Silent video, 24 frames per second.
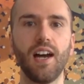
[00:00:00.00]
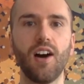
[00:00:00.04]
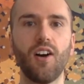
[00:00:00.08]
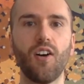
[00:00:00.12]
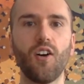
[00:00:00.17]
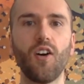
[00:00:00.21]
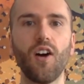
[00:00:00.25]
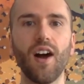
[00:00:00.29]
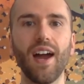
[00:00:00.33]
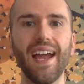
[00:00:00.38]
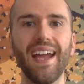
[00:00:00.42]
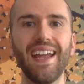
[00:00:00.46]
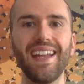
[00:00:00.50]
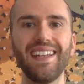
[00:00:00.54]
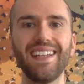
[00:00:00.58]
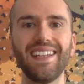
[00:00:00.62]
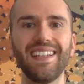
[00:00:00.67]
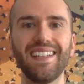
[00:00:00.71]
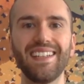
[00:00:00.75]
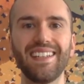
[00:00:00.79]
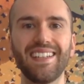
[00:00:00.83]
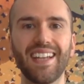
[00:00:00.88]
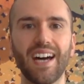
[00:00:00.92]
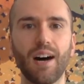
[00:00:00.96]
or any
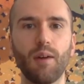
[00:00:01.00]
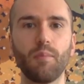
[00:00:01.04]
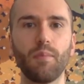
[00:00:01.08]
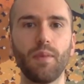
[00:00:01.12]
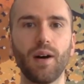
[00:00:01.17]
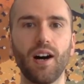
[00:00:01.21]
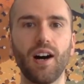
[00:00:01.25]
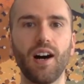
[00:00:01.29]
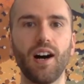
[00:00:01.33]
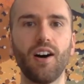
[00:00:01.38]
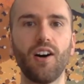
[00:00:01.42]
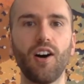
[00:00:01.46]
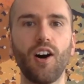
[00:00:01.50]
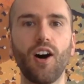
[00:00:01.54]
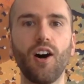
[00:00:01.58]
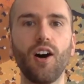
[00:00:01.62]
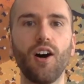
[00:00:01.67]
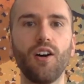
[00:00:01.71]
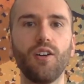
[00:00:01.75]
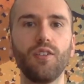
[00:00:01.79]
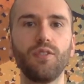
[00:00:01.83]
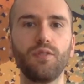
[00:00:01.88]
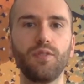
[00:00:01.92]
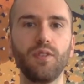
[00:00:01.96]
number
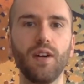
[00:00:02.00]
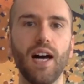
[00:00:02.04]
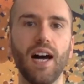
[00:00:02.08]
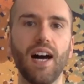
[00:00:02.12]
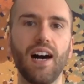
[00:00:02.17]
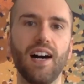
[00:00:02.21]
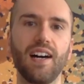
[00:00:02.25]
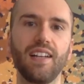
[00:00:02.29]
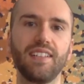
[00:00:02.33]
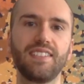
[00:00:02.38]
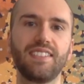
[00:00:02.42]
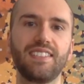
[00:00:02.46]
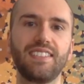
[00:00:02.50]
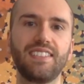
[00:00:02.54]
of uh,